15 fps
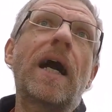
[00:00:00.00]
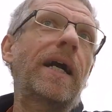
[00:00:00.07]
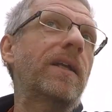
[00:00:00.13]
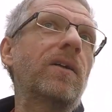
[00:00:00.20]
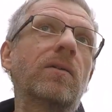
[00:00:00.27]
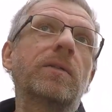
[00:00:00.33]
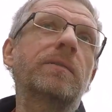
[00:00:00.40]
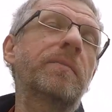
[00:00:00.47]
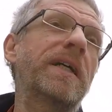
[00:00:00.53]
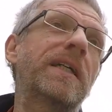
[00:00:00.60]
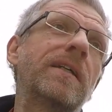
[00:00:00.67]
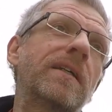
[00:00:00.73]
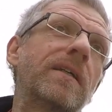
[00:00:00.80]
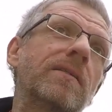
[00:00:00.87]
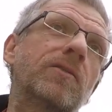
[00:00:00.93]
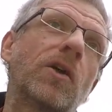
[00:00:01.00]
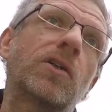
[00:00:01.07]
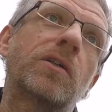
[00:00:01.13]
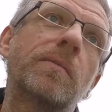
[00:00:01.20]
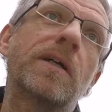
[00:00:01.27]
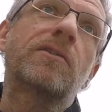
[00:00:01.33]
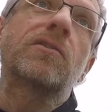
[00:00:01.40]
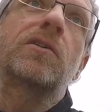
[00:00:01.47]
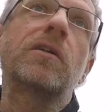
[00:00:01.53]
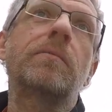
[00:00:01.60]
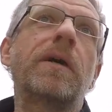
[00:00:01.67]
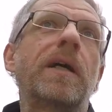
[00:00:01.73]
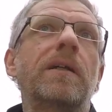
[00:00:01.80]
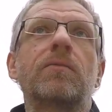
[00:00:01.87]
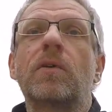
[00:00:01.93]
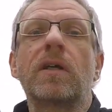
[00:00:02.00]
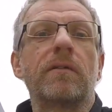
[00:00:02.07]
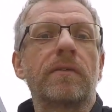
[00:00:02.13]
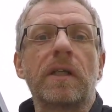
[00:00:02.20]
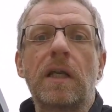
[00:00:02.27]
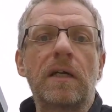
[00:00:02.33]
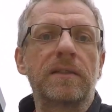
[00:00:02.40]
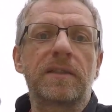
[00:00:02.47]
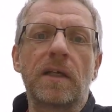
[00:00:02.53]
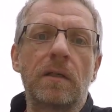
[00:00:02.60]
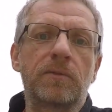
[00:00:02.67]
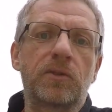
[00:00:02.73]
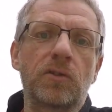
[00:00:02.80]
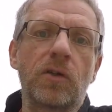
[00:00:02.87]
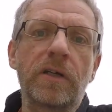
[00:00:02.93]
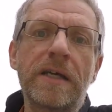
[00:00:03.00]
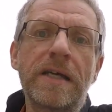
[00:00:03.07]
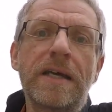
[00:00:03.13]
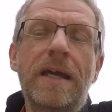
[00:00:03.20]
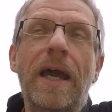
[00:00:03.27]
I don't know, we're making a documentary about whatever, Lance Armstrong,